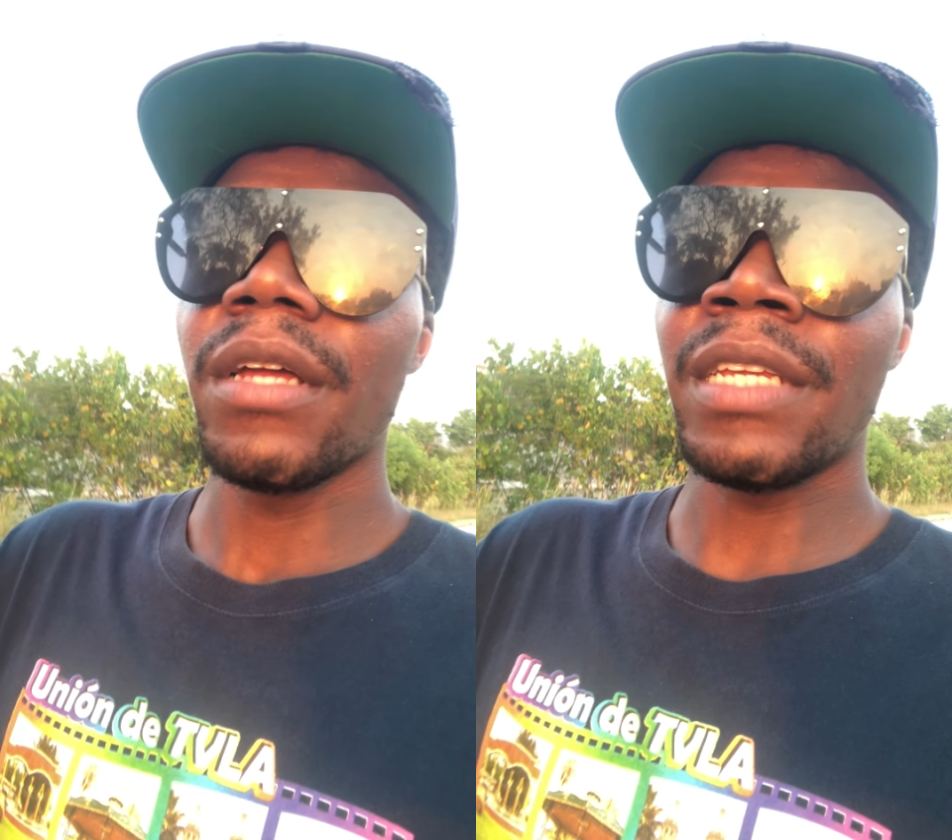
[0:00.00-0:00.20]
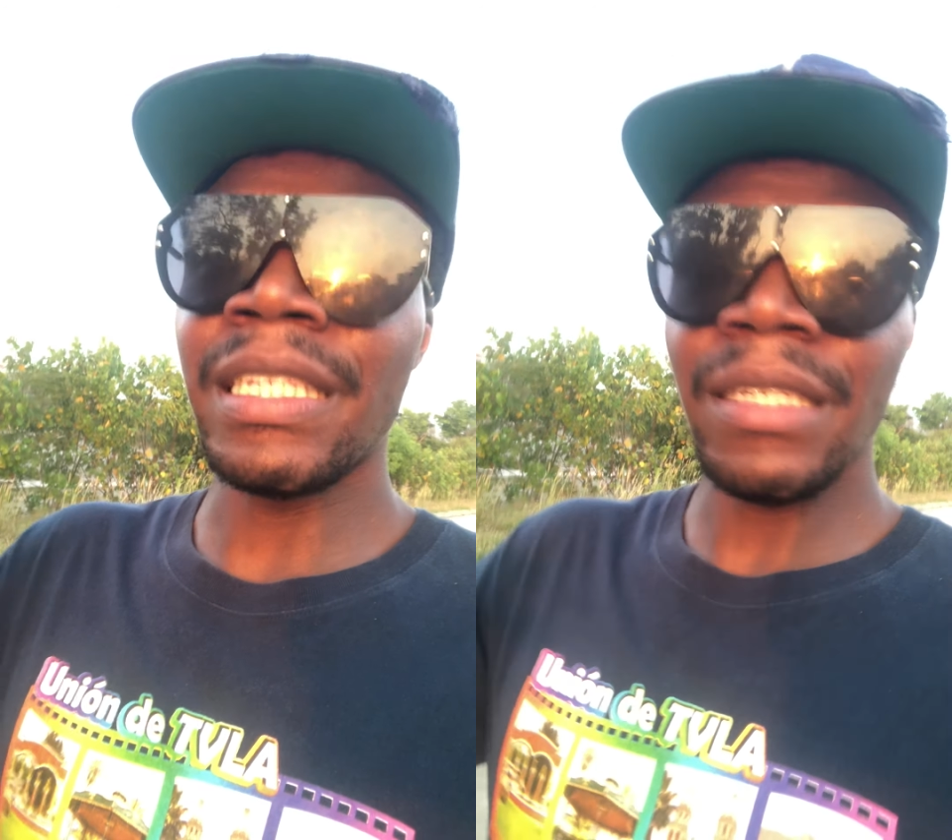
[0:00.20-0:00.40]

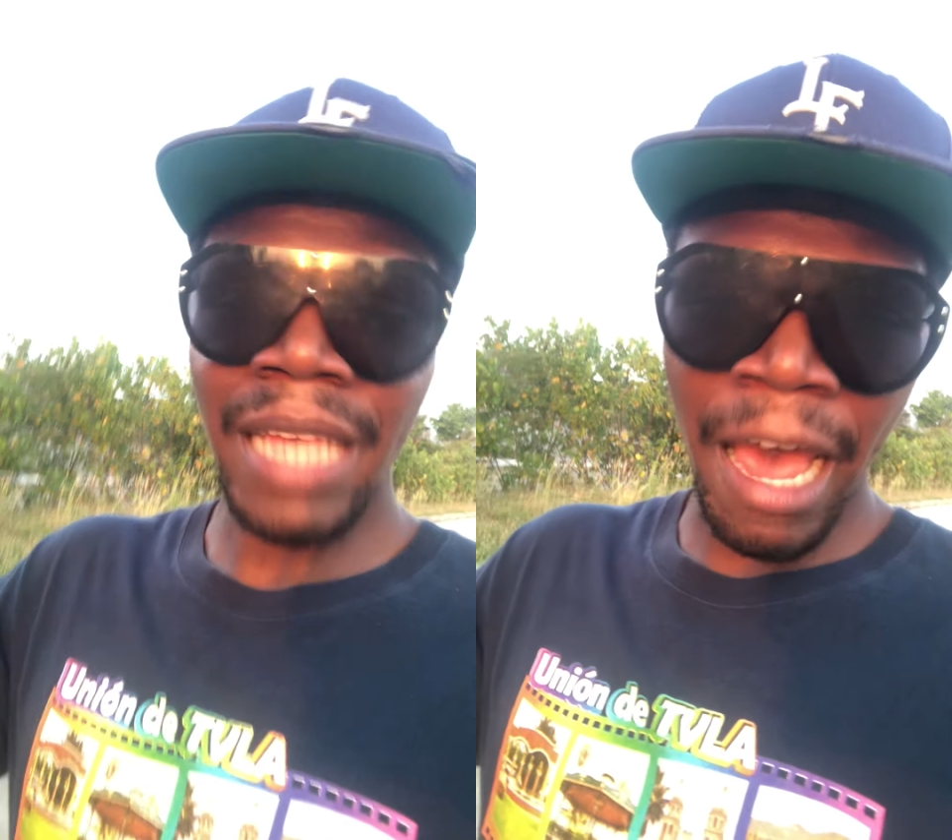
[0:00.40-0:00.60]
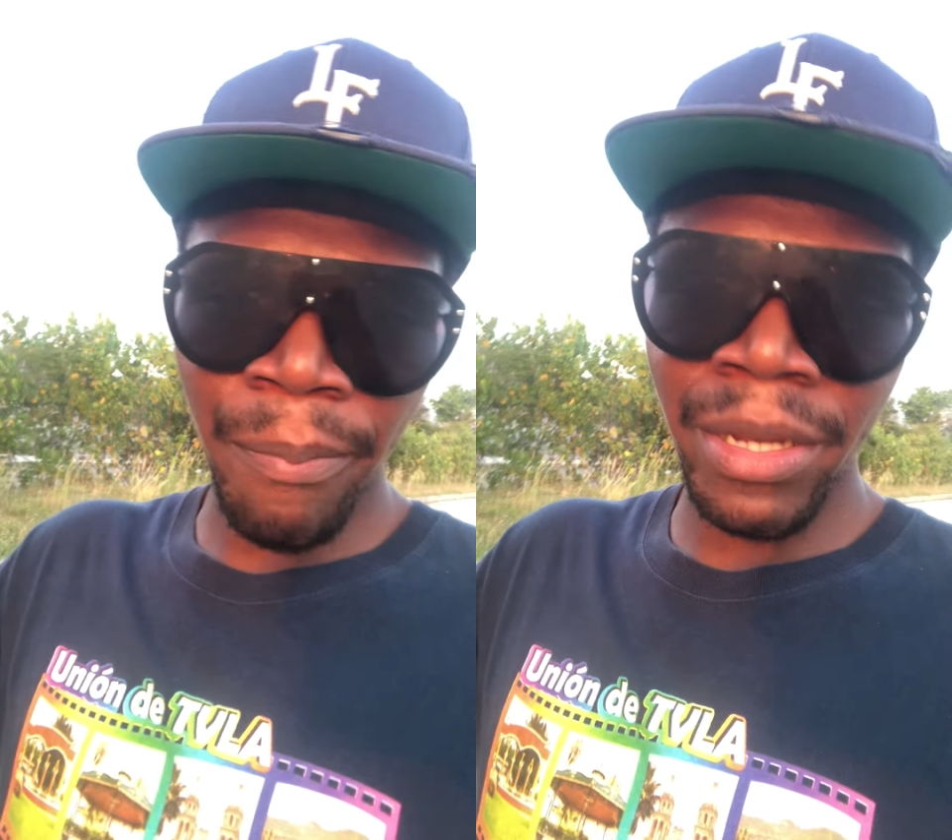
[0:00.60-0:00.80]
this is
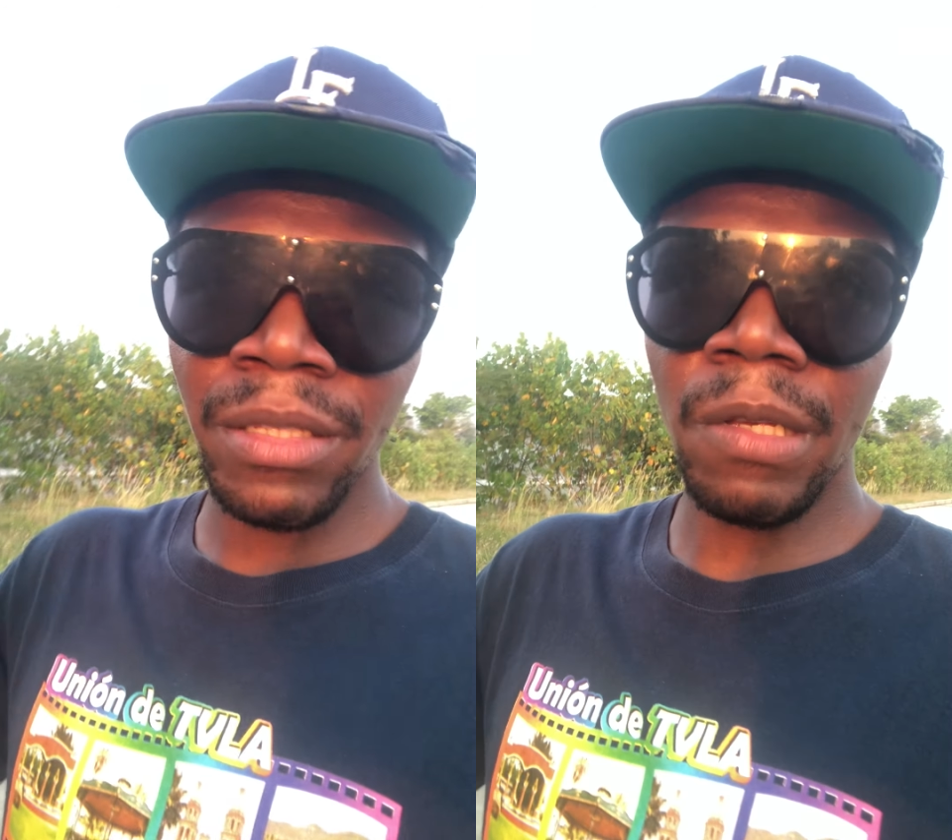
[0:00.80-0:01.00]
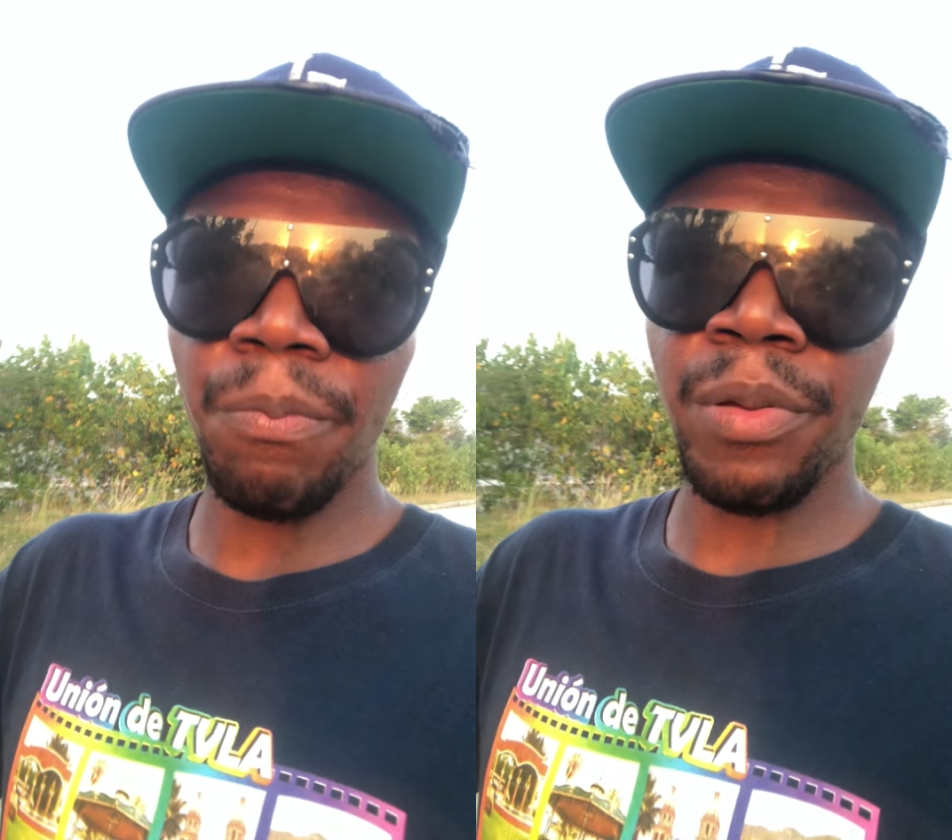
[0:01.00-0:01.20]
happening
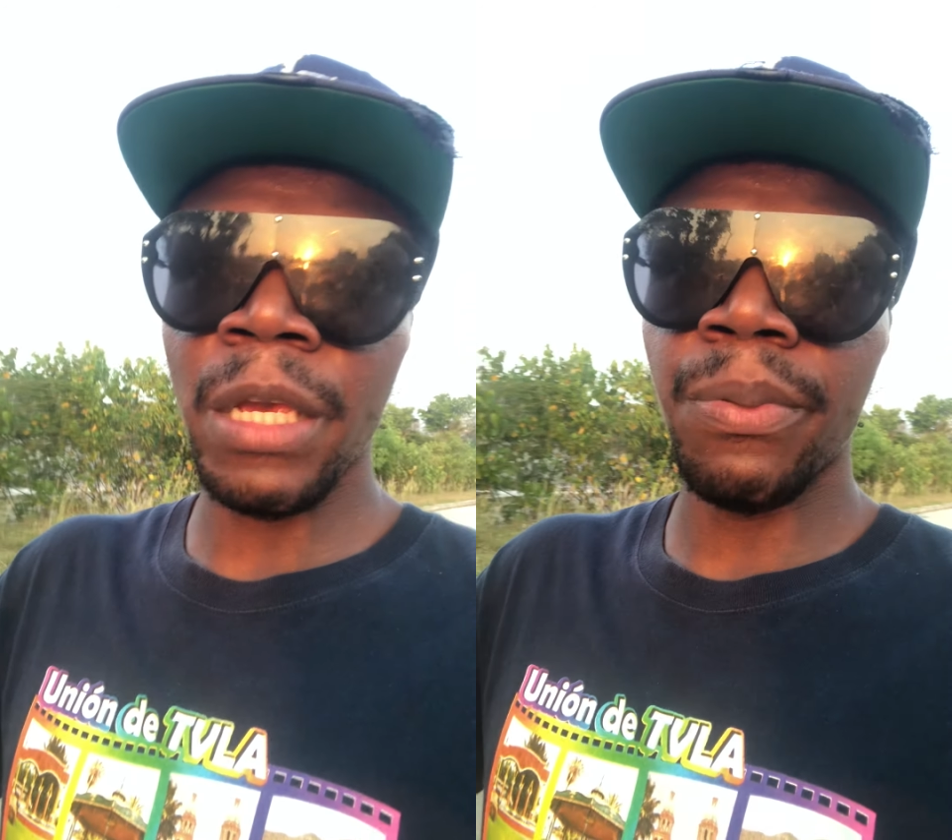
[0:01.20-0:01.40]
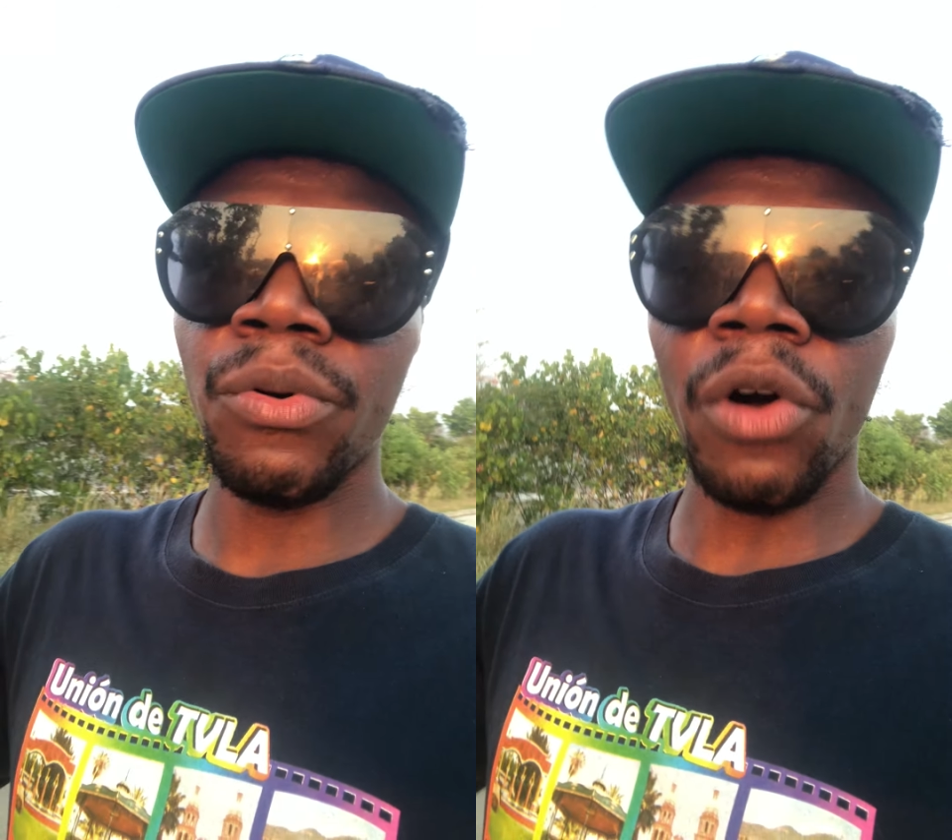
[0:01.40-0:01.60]
to
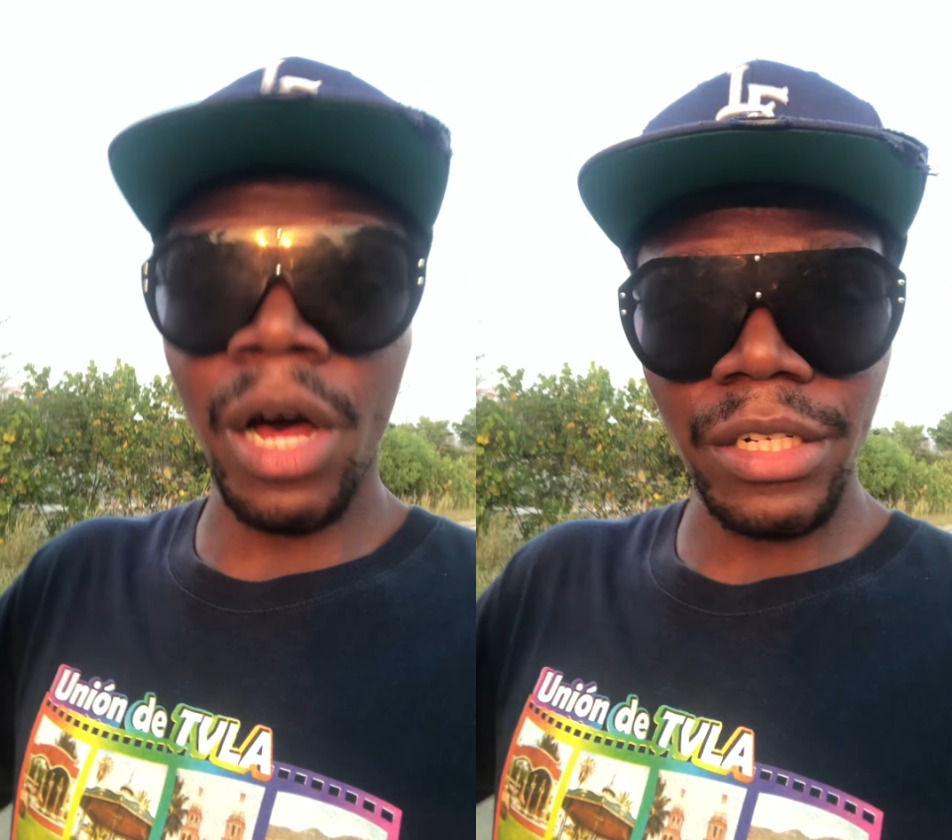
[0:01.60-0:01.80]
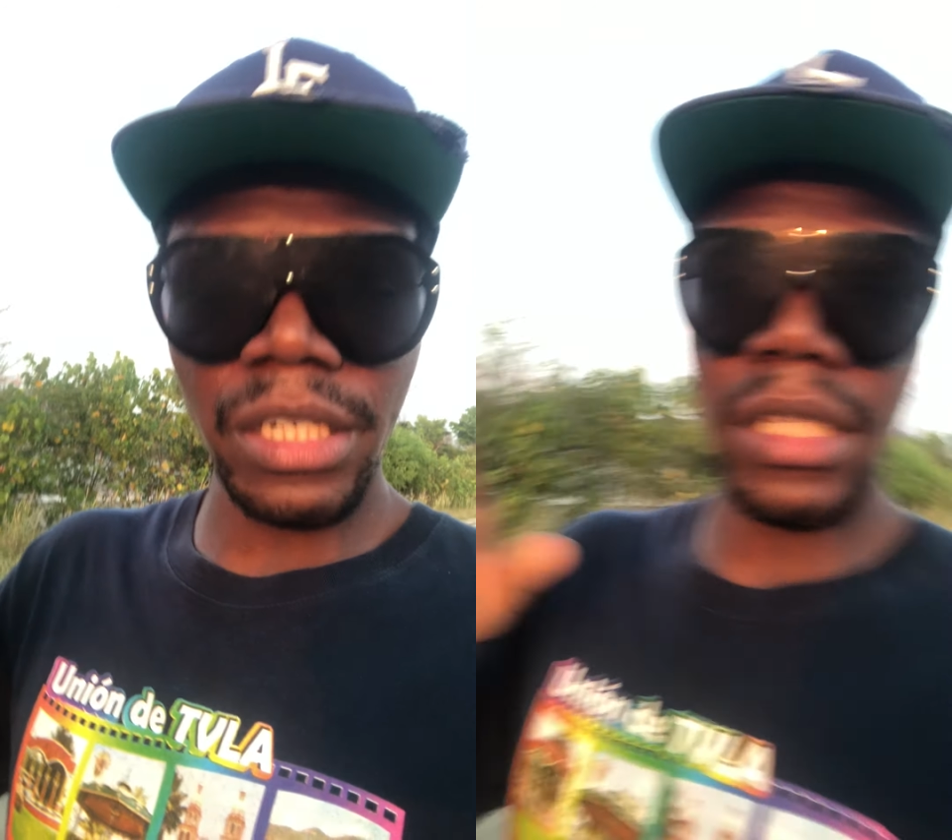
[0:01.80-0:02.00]
people
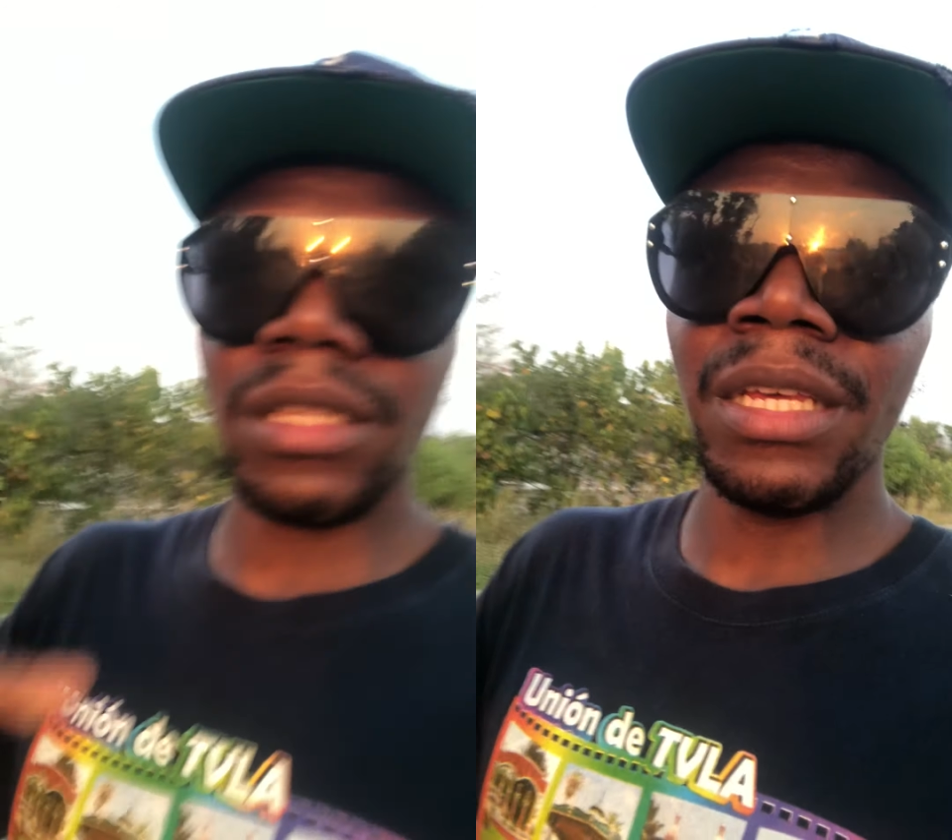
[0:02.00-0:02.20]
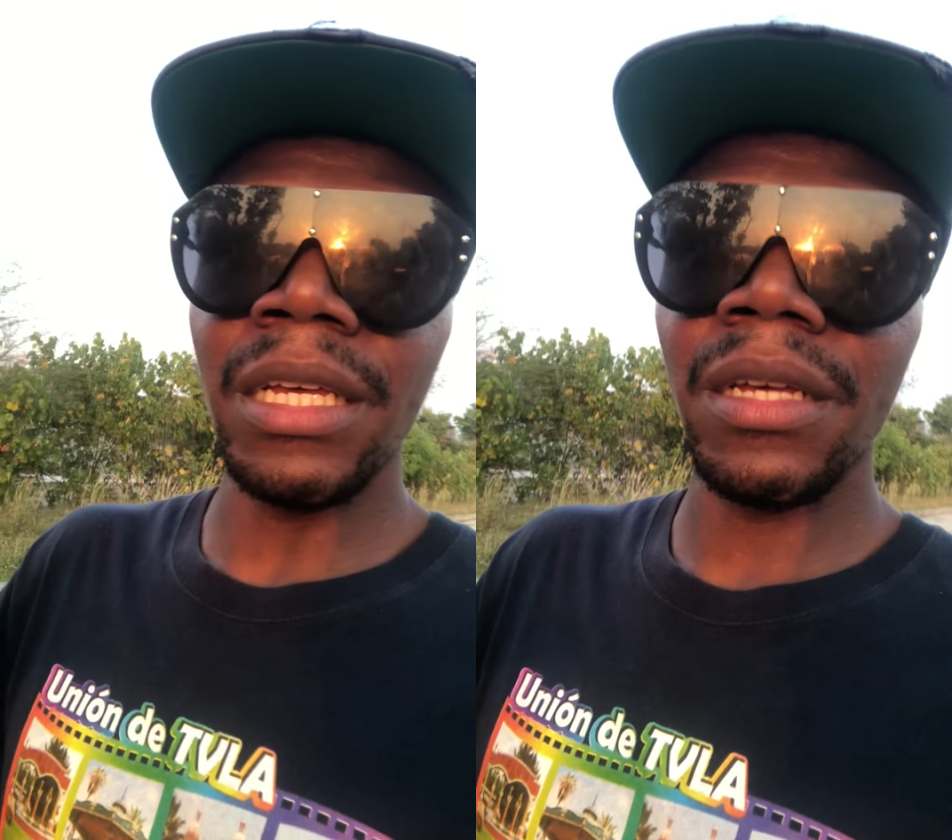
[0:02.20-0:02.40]

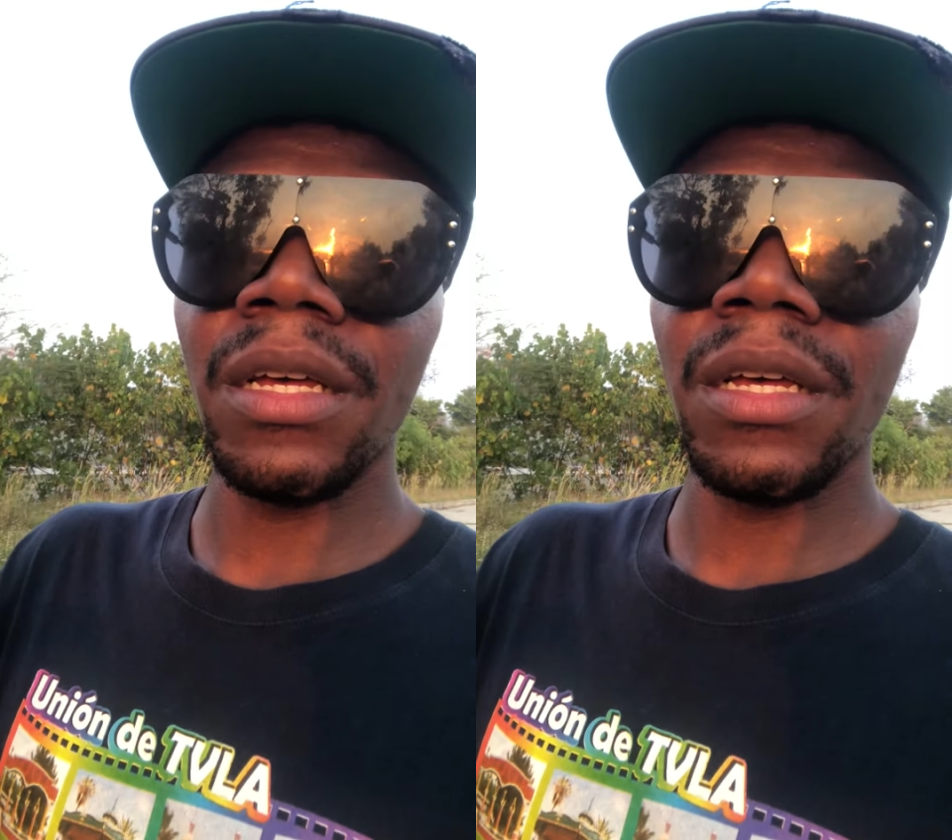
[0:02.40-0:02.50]
consciously.